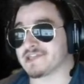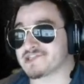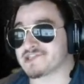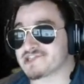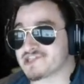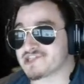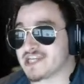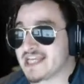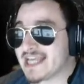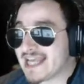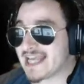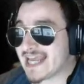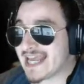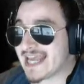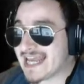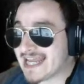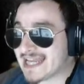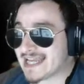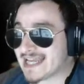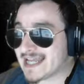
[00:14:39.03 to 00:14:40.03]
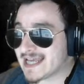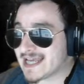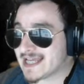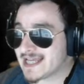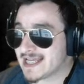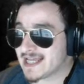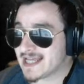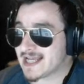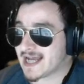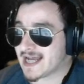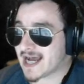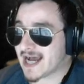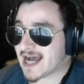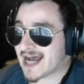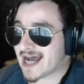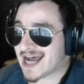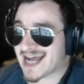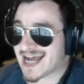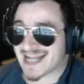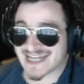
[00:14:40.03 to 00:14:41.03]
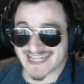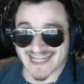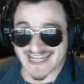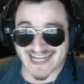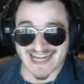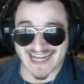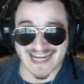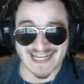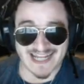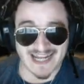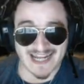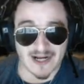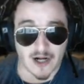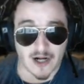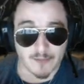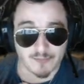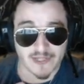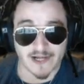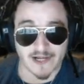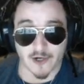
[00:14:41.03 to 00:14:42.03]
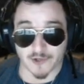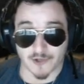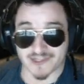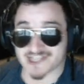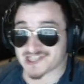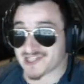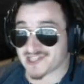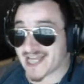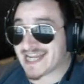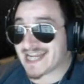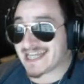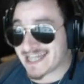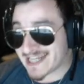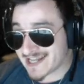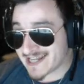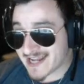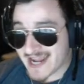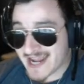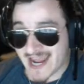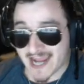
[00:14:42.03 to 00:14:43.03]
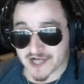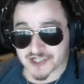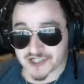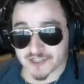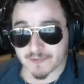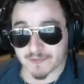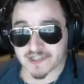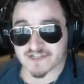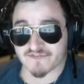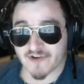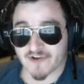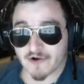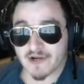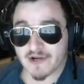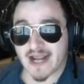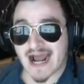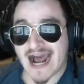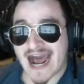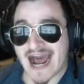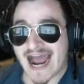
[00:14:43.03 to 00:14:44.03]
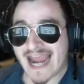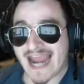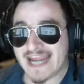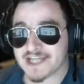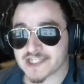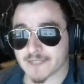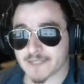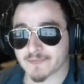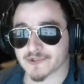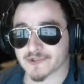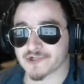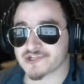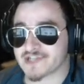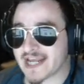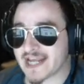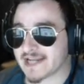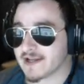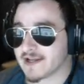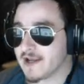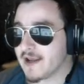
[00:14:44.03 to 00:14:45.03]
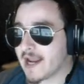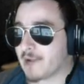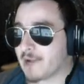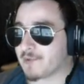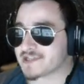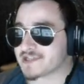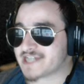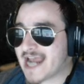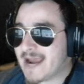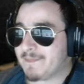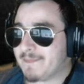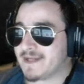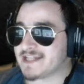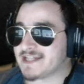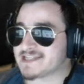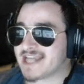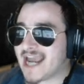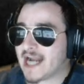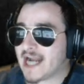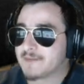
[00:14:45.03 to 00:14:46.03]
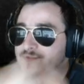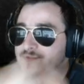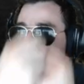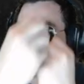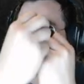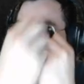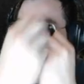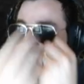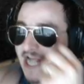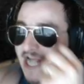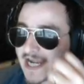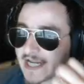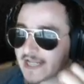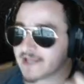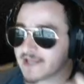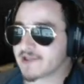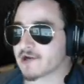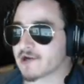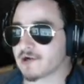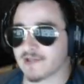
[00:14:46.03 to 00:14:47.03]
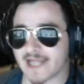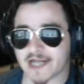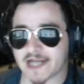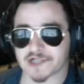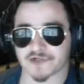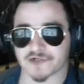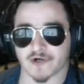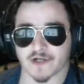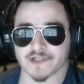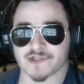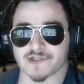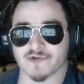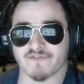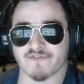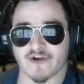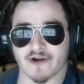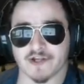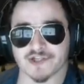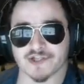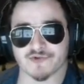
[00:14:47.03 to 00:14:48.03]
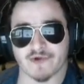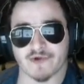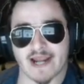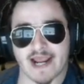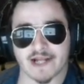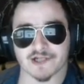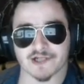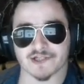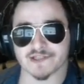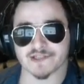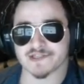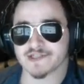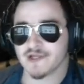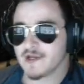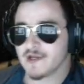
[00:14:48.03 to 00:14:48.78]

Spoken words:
see on planet Earth is lightning, actually, but it's a very high temperature state. And what's happening is the atoms are shedding their electrons through various reactions